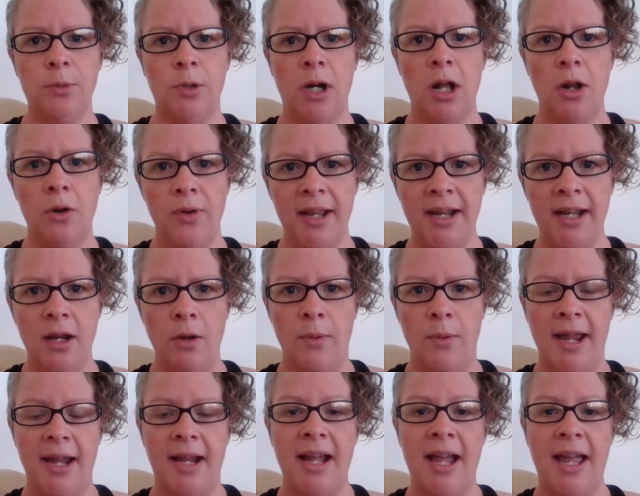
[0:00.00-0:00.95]
were already
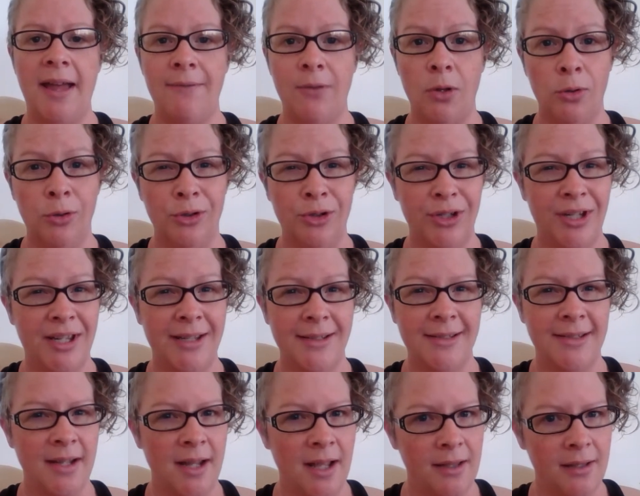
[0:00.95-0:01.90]
awake. I have older
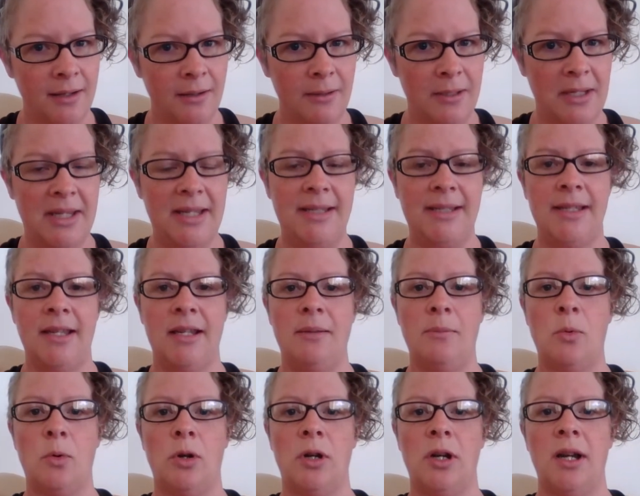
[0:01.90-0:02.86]
kids, not little kids
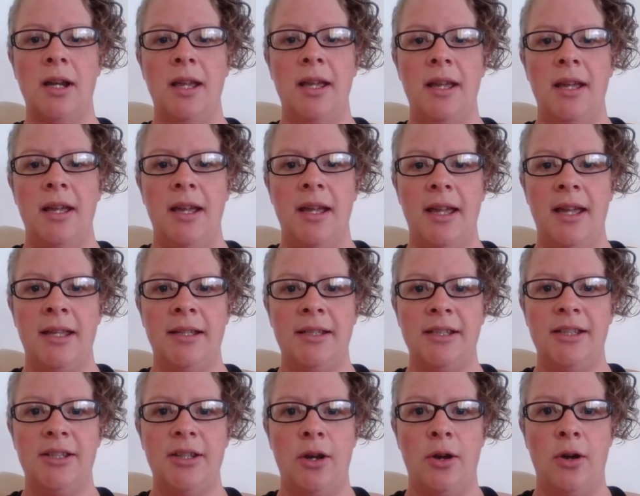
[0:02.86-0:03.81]
anymore.
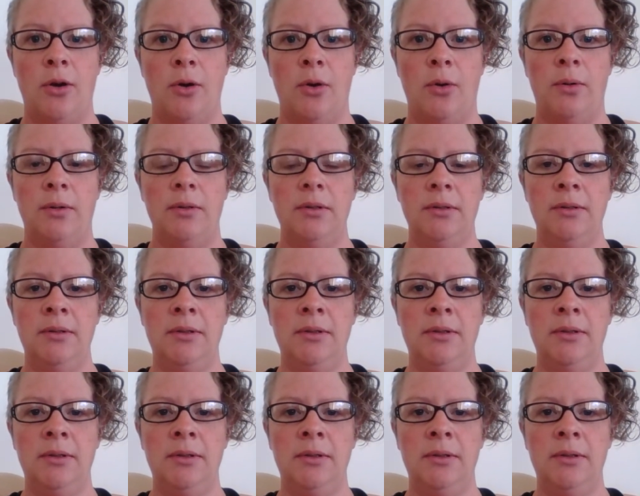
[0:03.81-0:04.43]
And so,